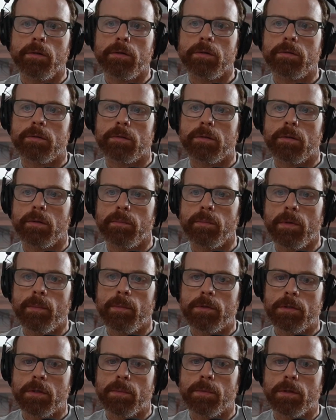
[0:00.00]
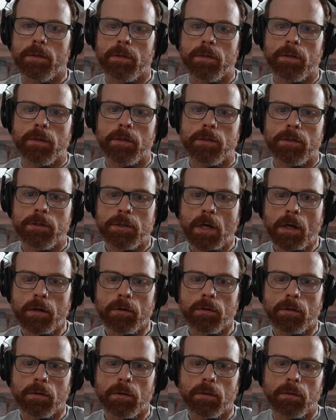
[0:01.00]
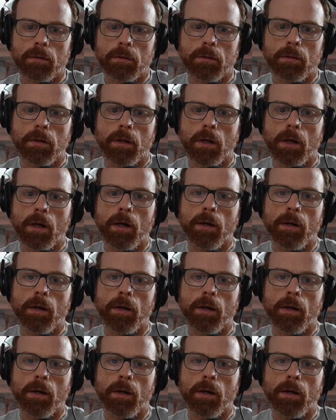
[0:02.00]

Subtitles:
just maybe some of the general